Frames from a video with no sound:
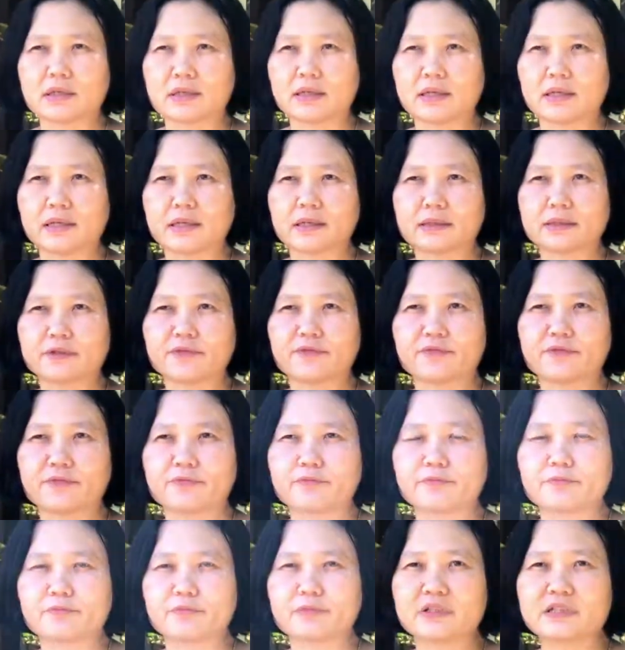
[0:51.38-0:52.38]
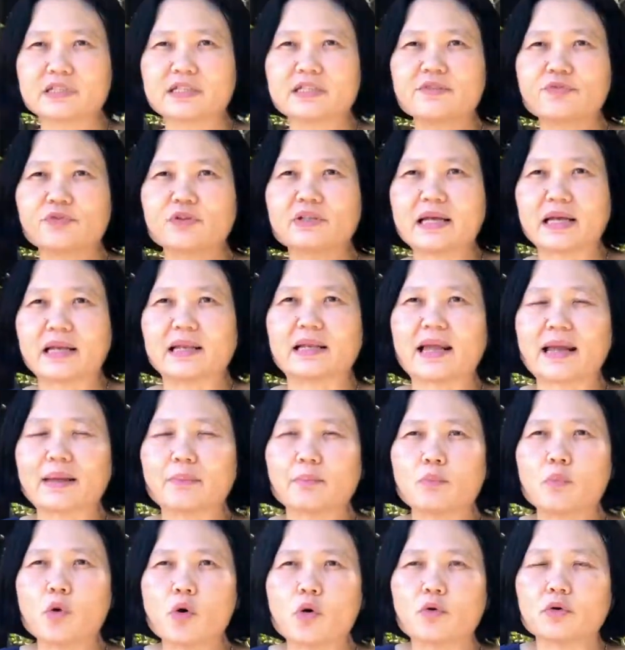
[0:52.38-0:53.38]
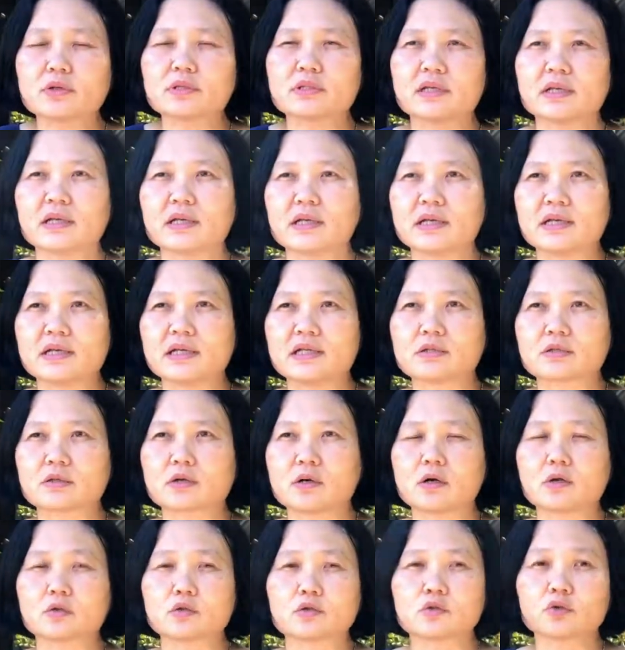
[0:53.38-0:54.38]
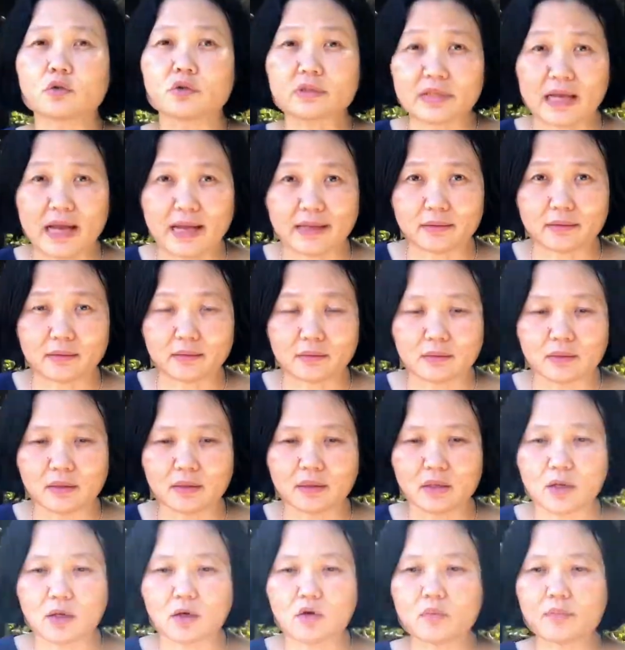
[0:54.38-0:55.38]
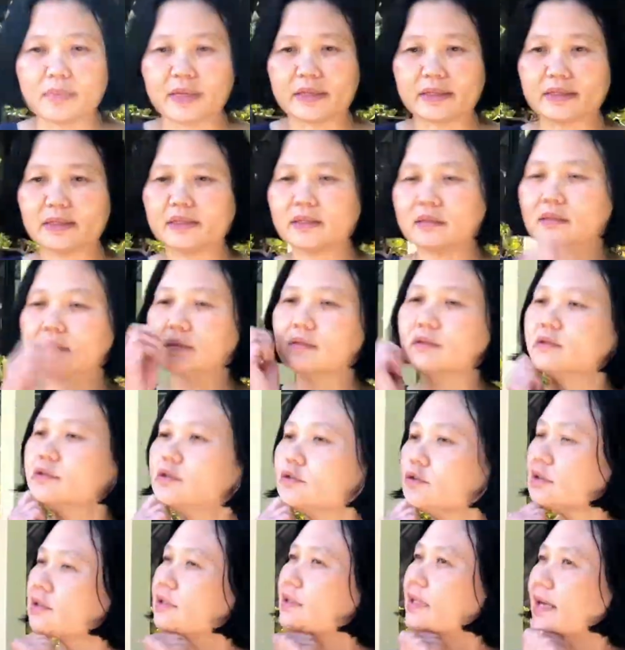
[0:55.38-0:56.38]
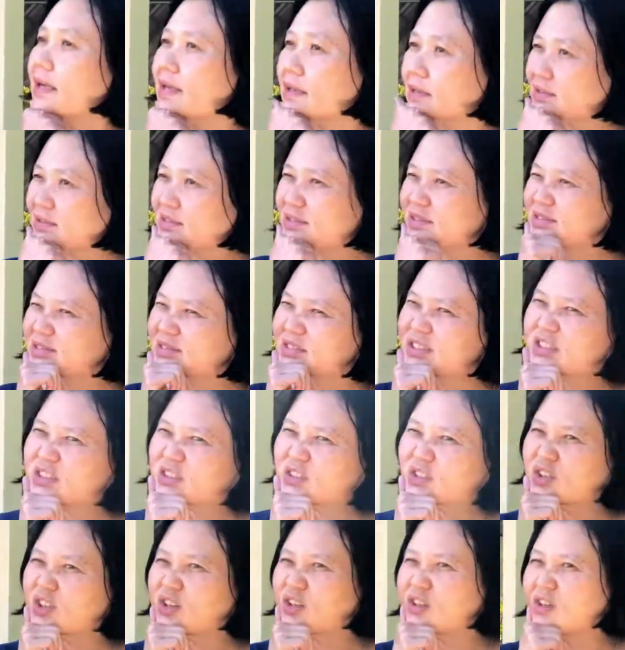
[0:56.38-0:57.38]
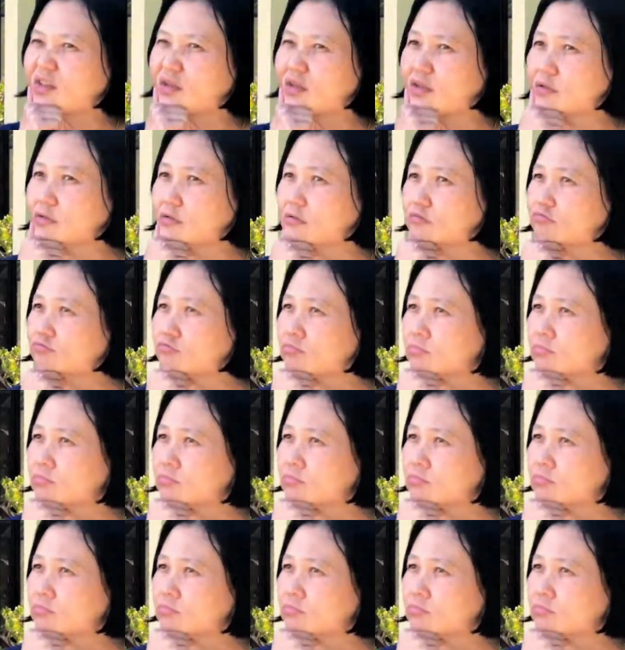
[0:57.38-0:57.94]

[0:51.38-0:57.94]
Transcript: uh, the, the seafood that I like most is called chutan. Oh my dear, chutan is called,